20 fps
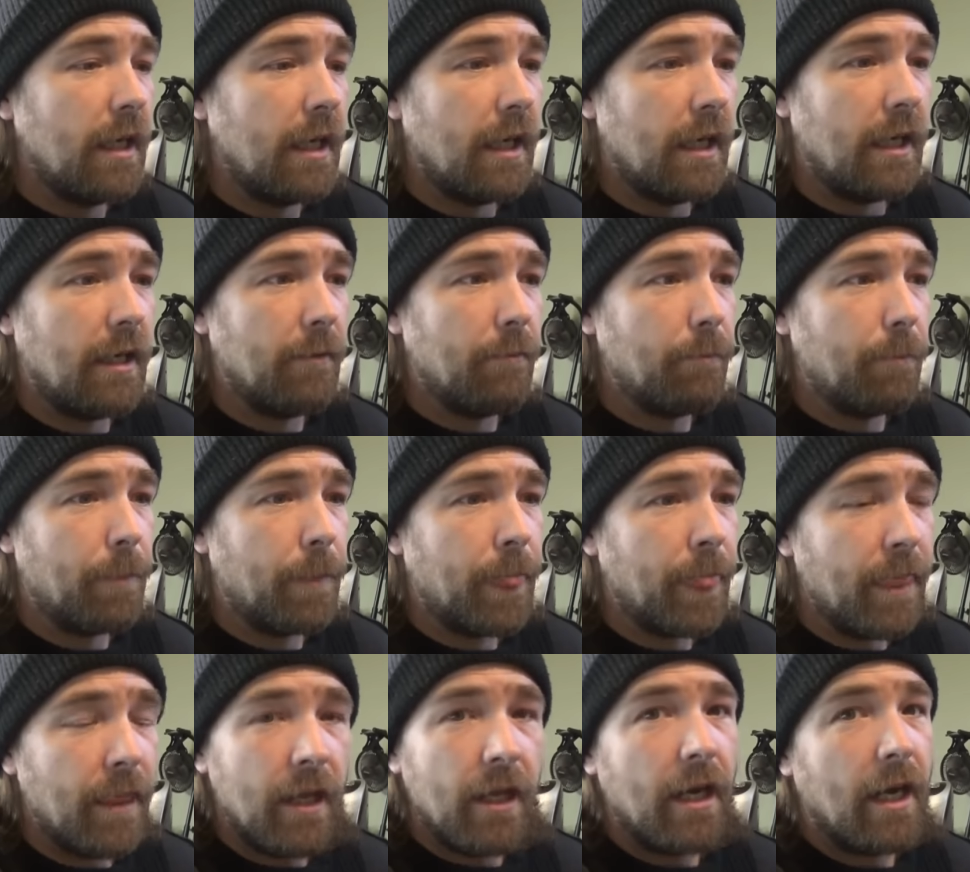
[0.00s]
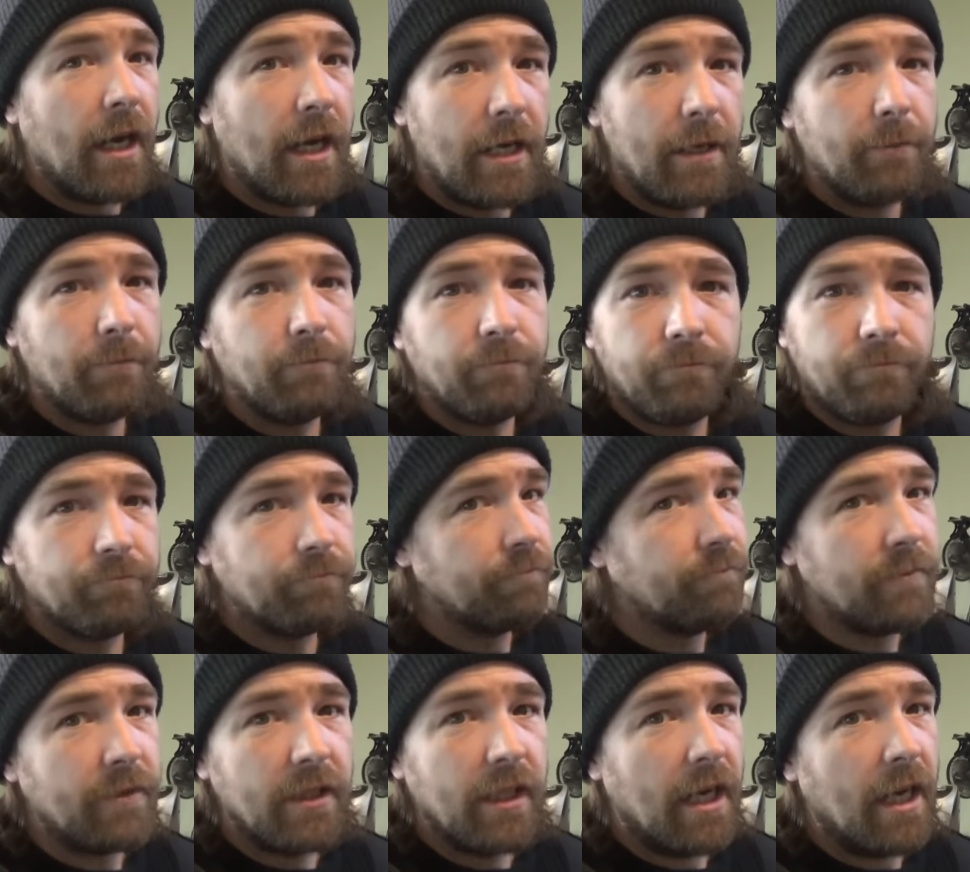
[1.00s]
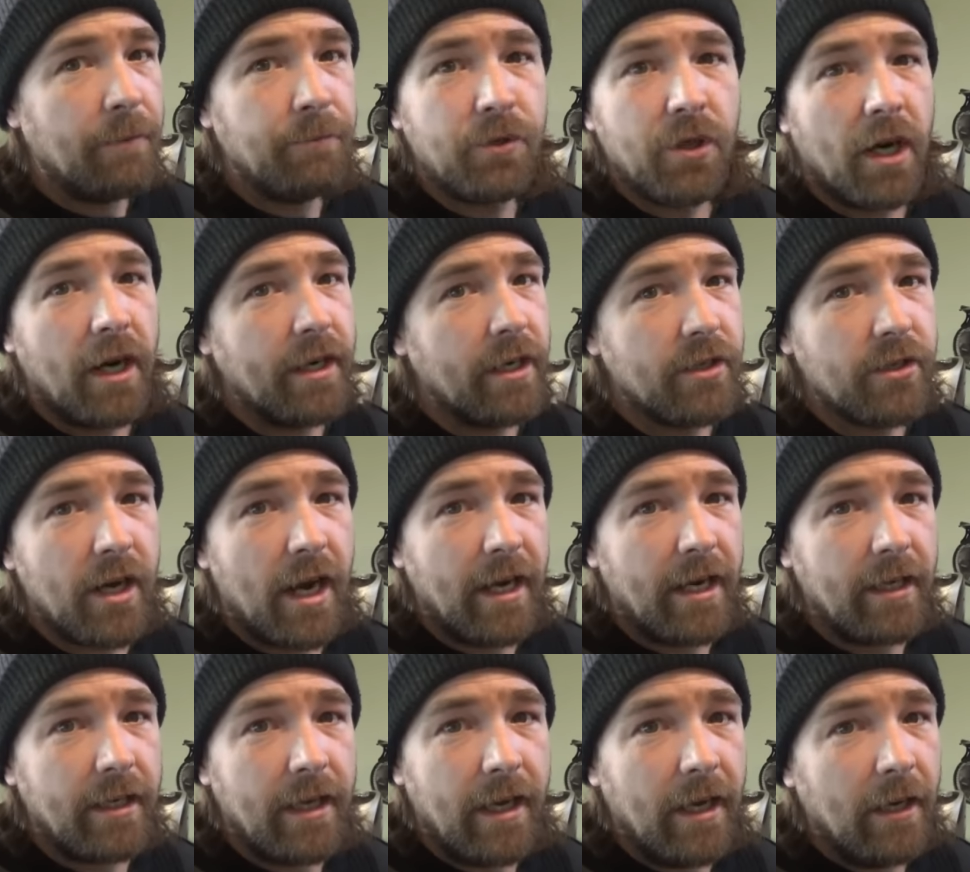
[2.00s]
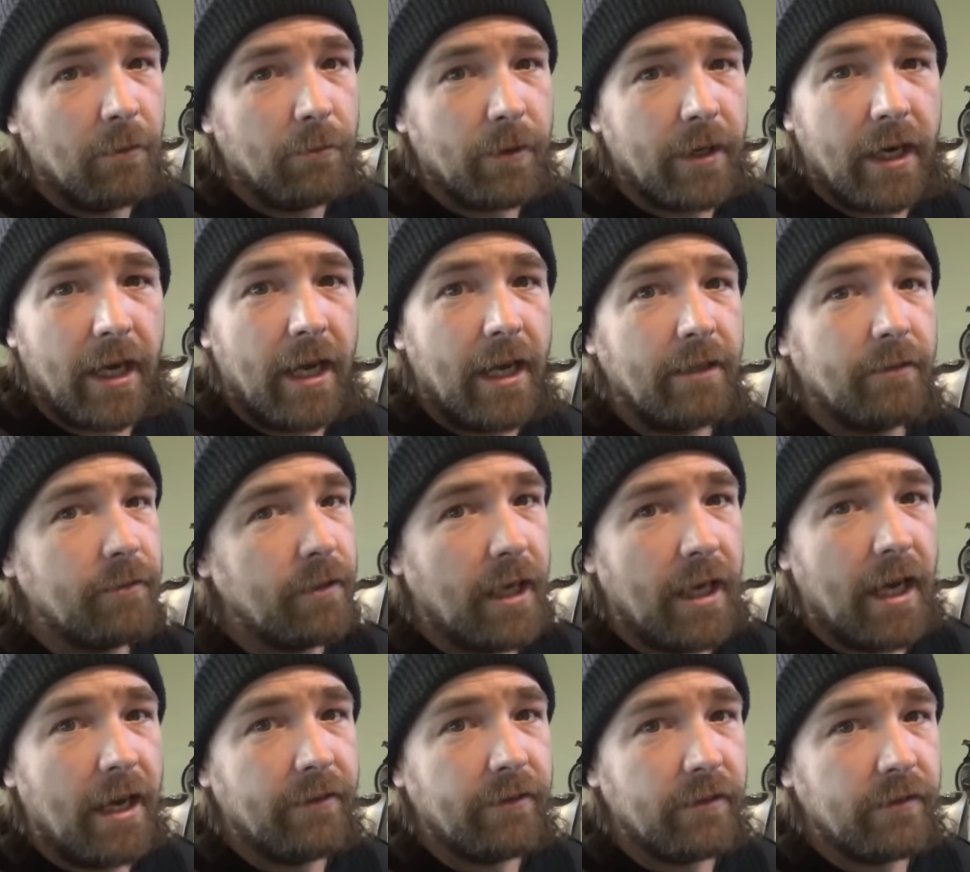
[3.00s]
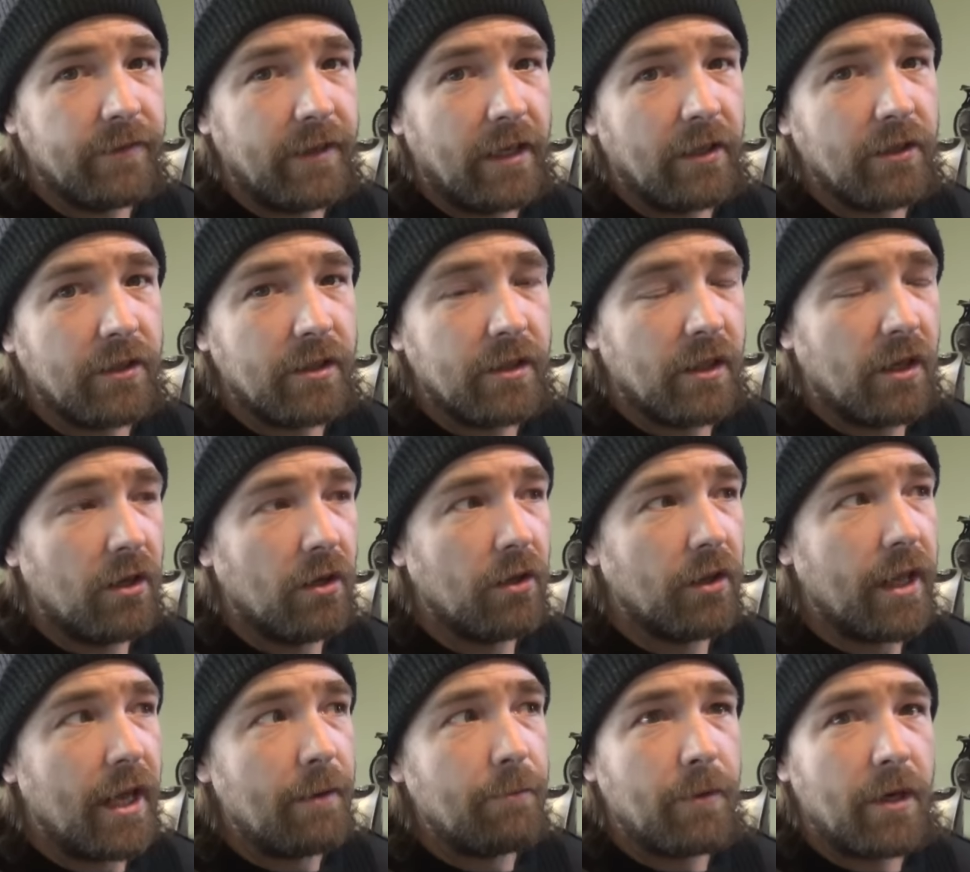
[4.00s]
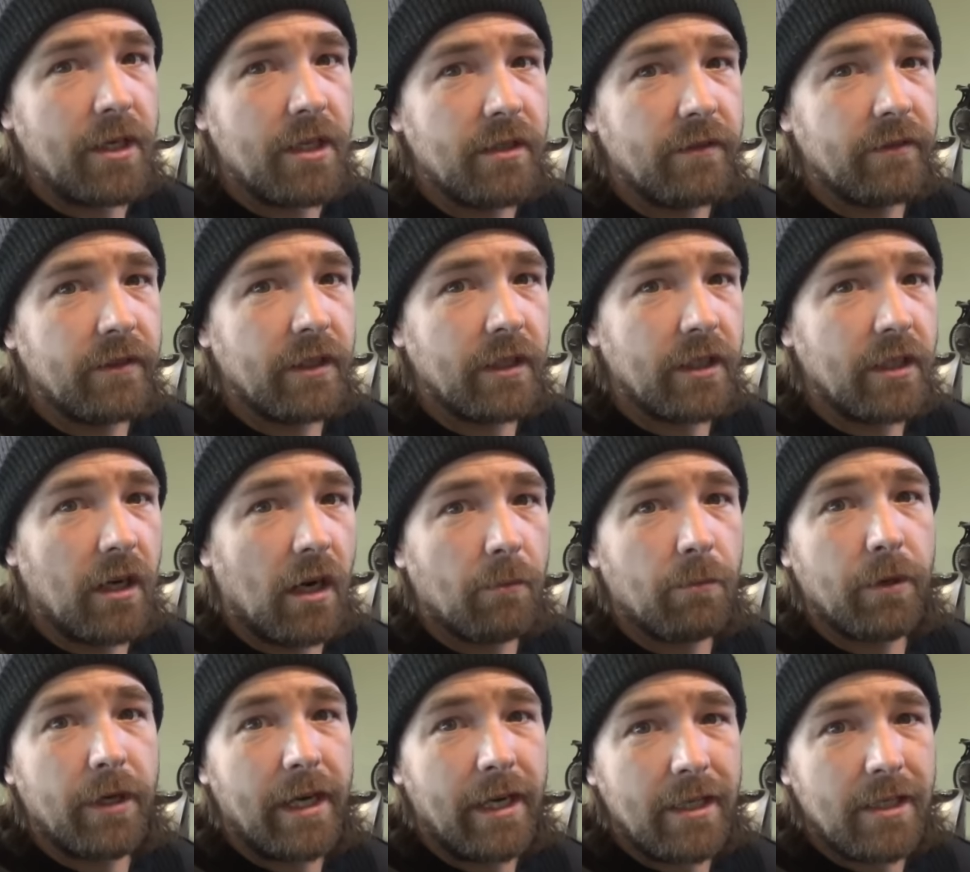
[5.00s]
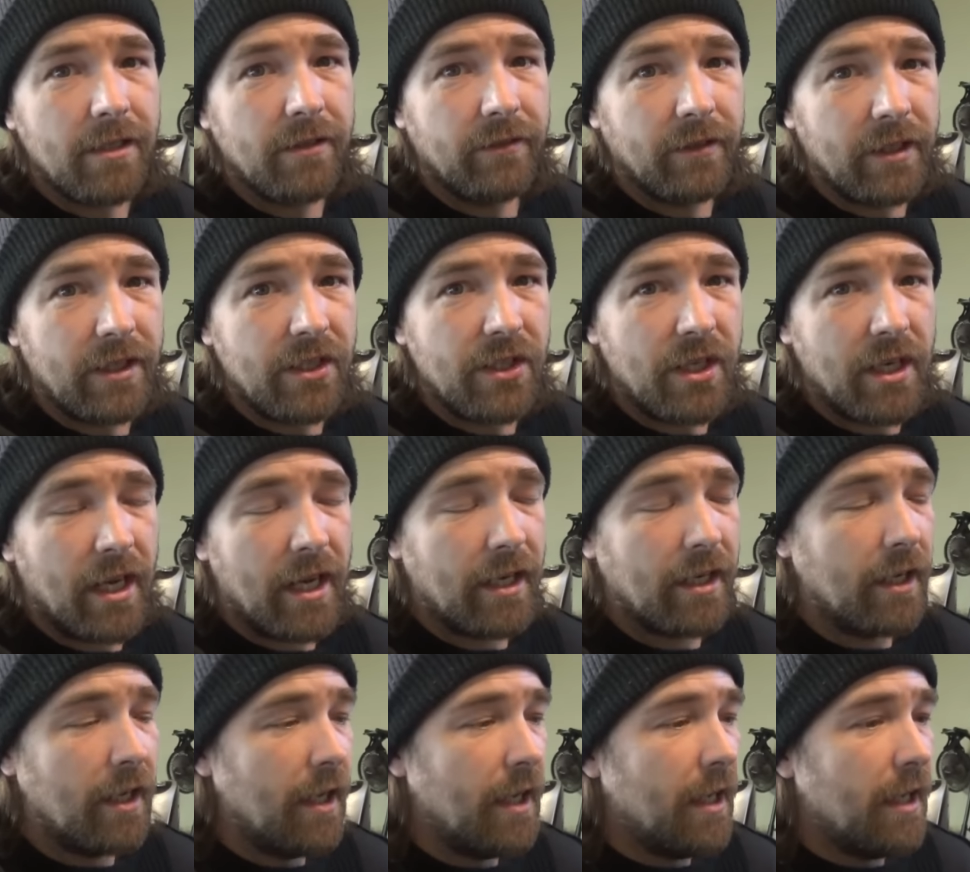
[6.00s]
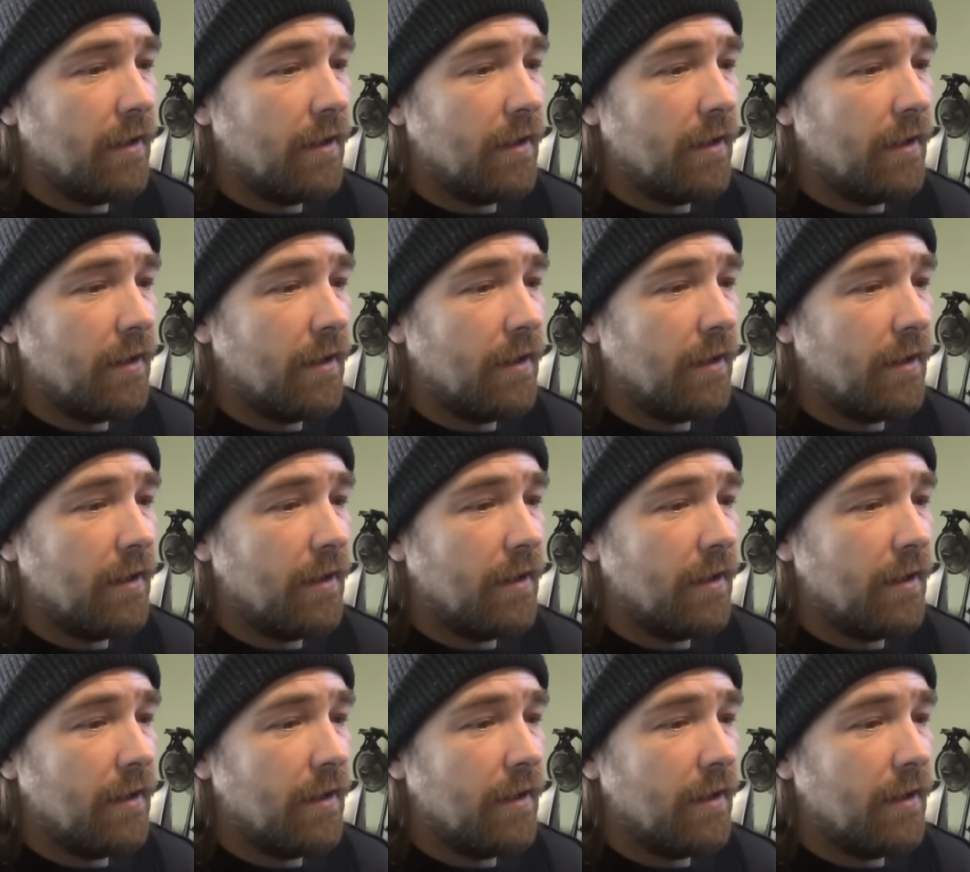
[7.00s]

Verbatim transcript: Um, I am I'm trying to track it down, but I, I haven't found all that much of a comprehensive list yet.